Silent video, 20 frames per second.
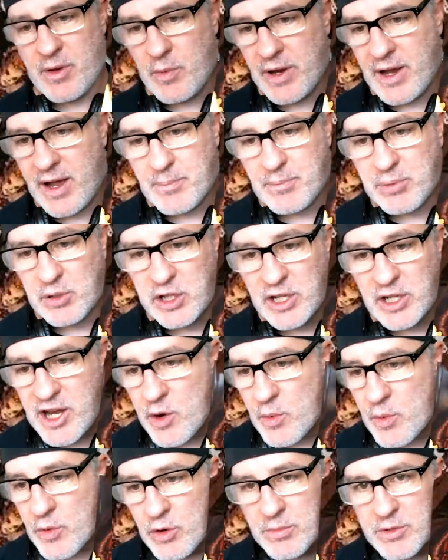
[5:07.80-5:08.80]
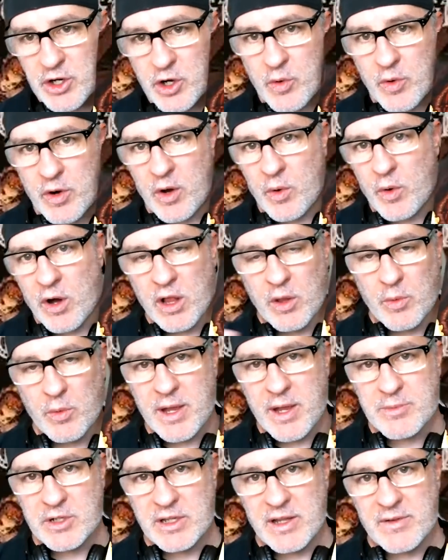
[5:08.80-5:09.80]
We got plenty of room to grow all the way
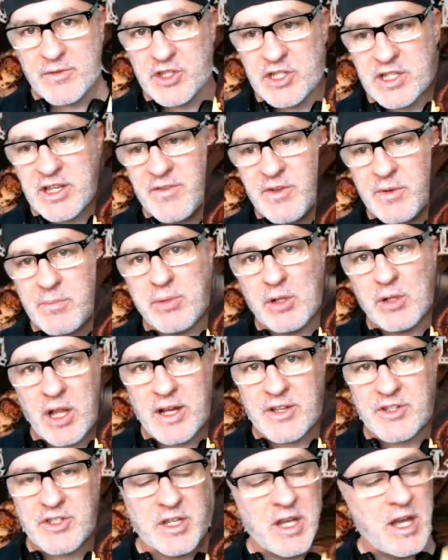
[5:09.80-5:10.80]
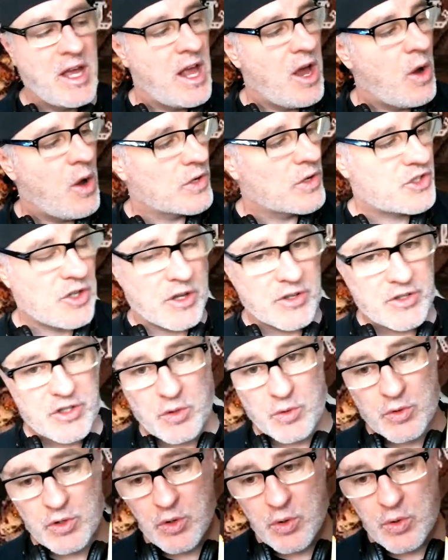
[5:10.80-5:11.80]
up to level 7 plus. What's
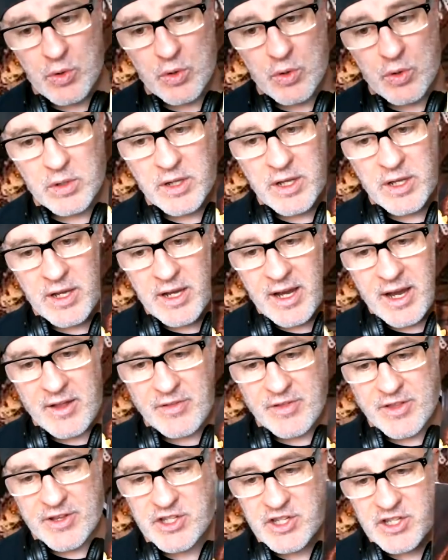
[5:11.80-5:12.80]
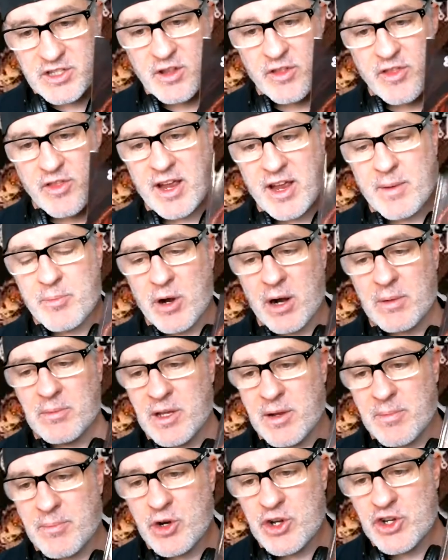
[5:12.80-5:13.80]
also cool, and this is the thing I
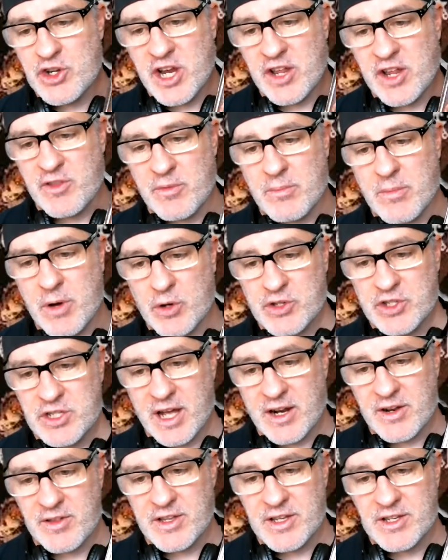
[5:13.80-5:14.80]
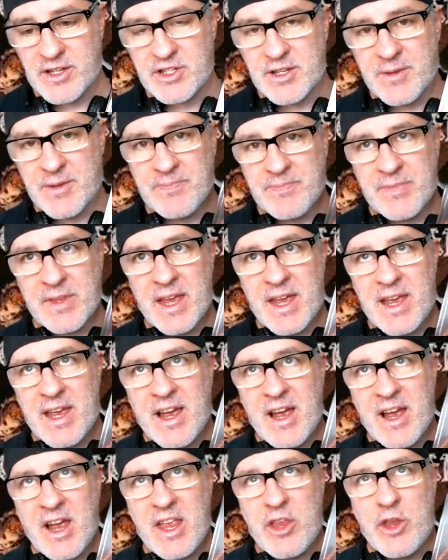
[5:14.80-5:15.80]
probably appreciate the most out of this,
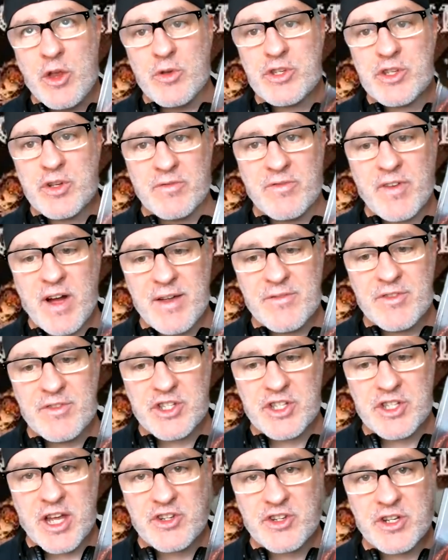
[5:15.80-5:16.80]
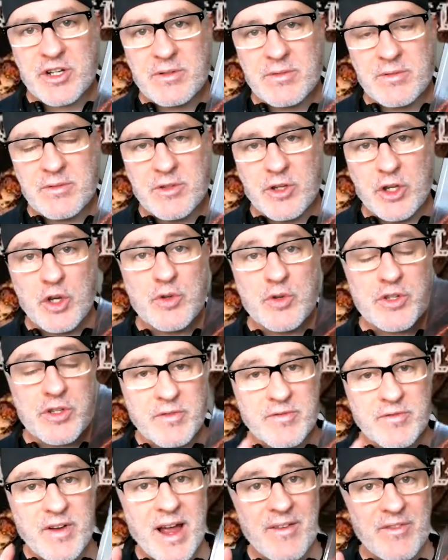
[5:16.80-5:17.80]
you survive a session, you
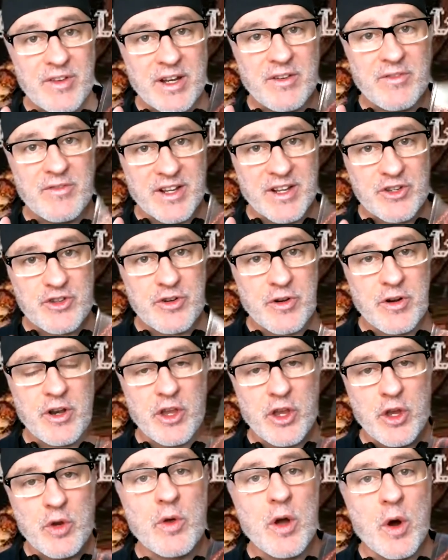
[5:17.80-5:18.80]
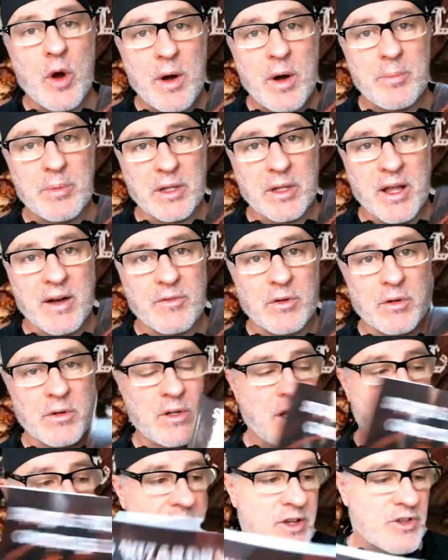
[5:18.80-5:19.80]
survive an adventure, you go up a level.
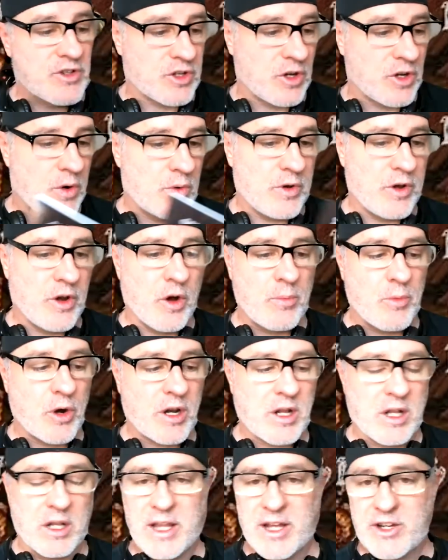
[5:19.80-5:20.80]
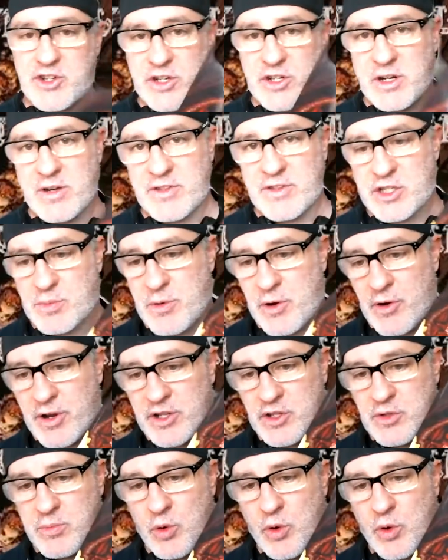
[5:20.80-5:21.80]
So no more collection of
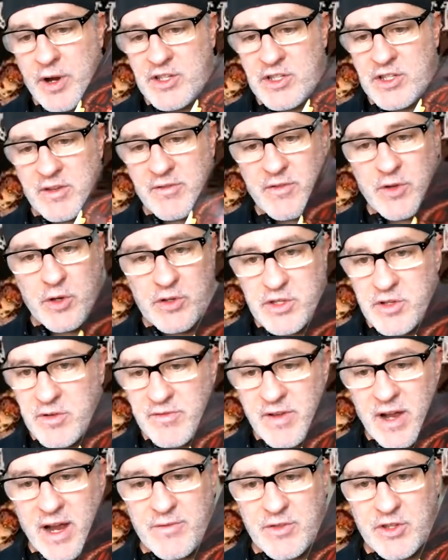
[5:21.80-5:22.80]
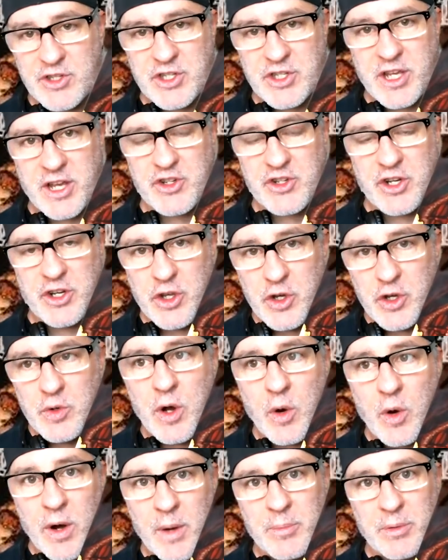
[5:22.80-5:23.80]
experience points. If you survive the session, you
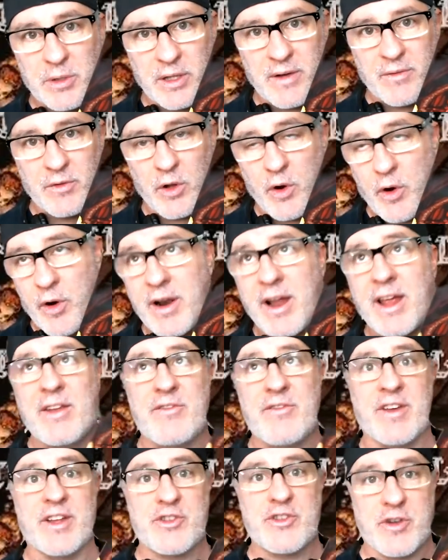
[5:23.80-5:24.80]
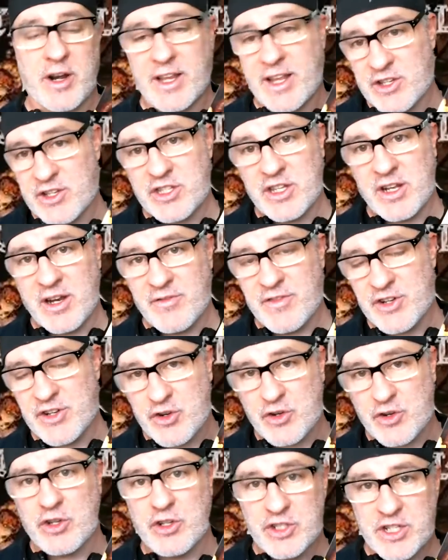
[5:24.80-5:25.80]
go up a level. Or adventure. I guess an
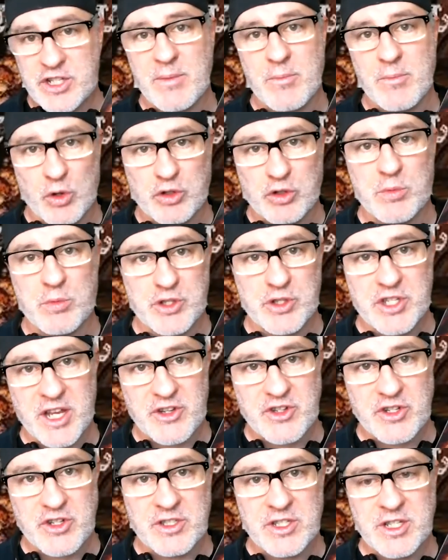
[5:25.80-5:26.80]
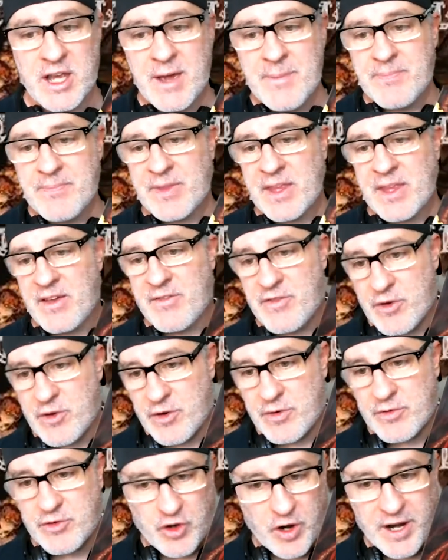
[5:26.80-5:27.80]
adventure could take multiple sessions. If
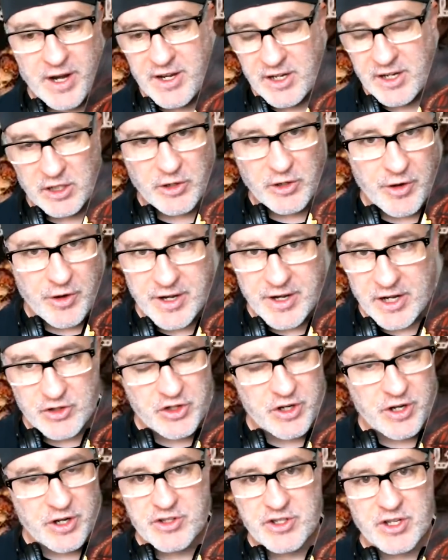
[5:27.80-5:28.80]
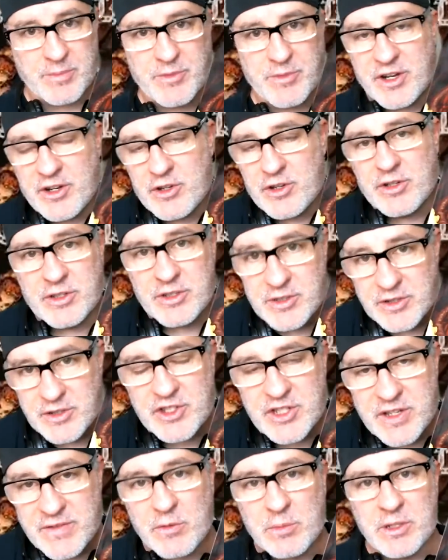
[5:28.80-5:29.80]
you're trying to clear a dungeon or something, it could
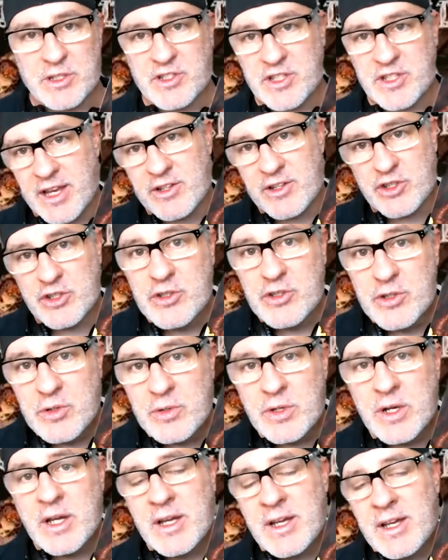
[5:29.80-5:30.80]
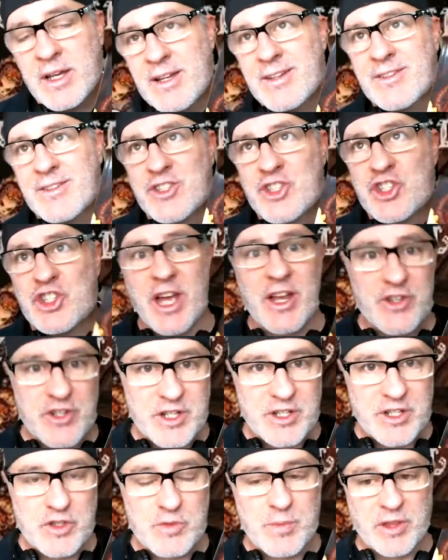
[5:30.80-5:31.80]
conceivably take 2
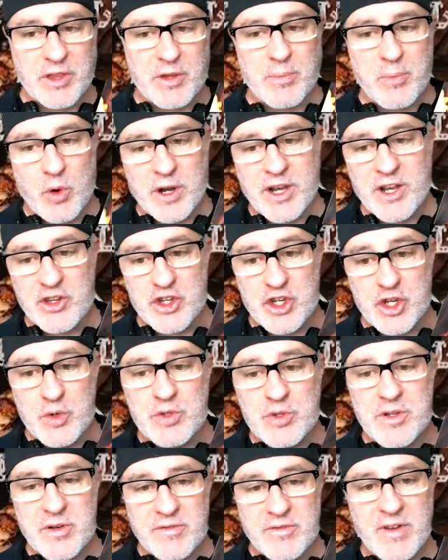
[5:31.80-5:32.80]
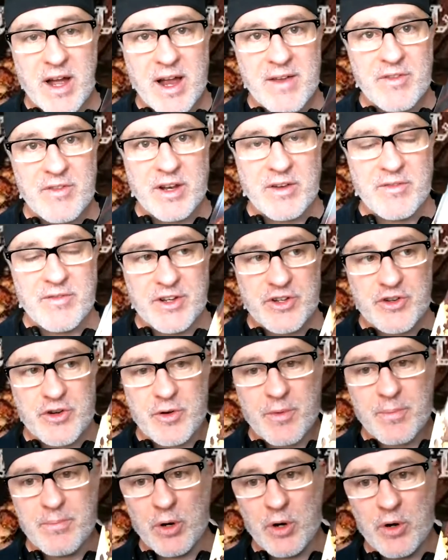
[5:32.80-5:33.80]
sessions. But the point is, you survive an
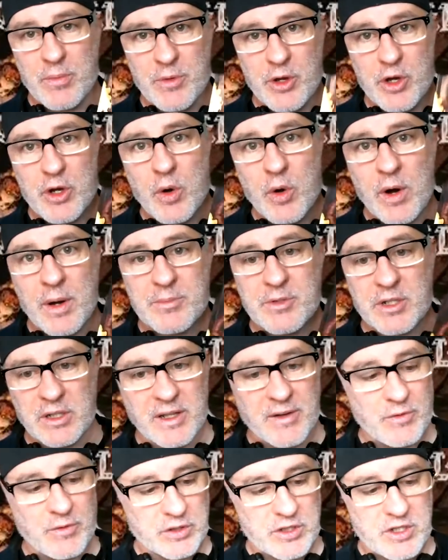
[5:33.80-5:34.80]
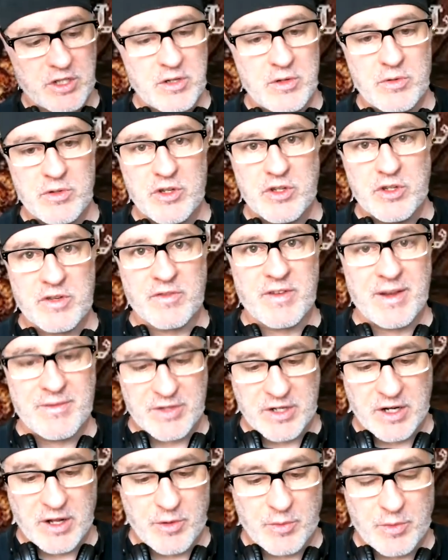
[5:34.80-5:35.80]
adventure, boom, you go up to level 2. You survive
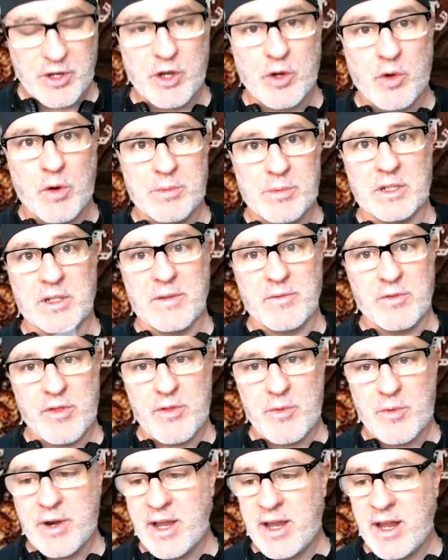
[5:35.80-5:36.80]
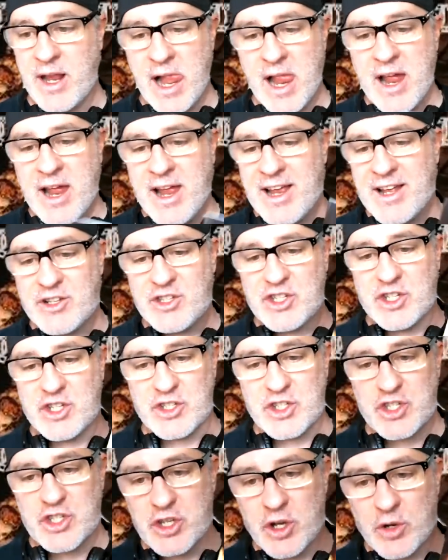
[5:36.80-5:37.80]
another one, you go up to level 3. It's
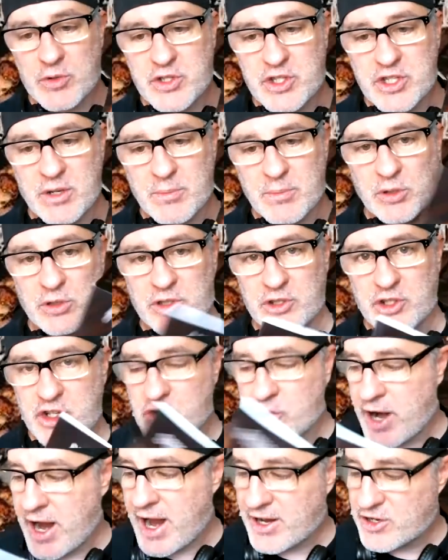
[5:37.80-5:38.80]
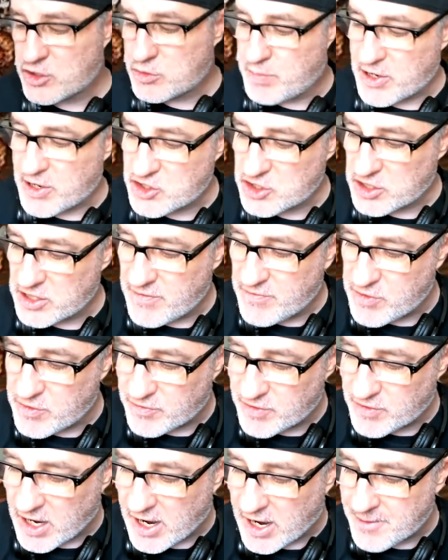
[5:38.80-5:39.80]
just so simple to track, especially if
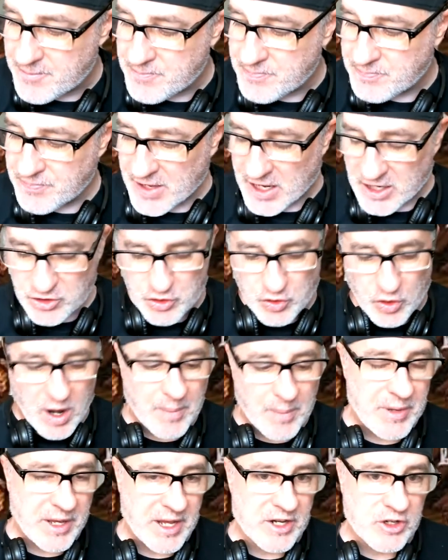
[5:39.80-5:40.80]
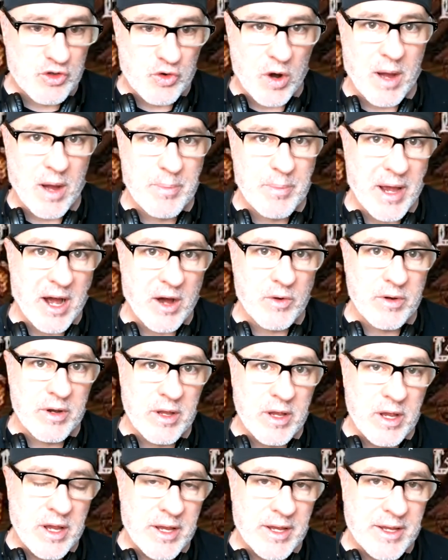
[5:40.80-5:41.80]
you've got drop in, drop out
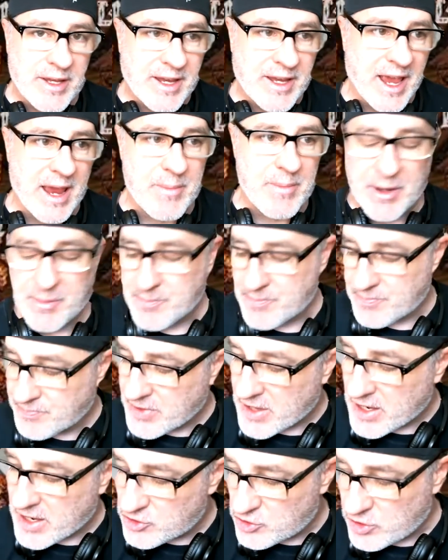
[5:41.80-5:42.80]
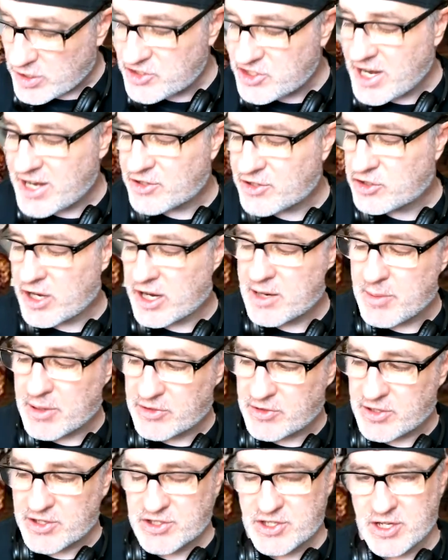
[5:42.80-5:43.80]
gaming. So I just had to talk
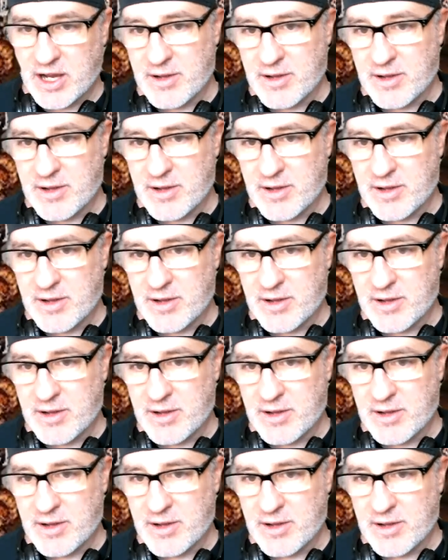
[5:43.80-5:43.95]
about this.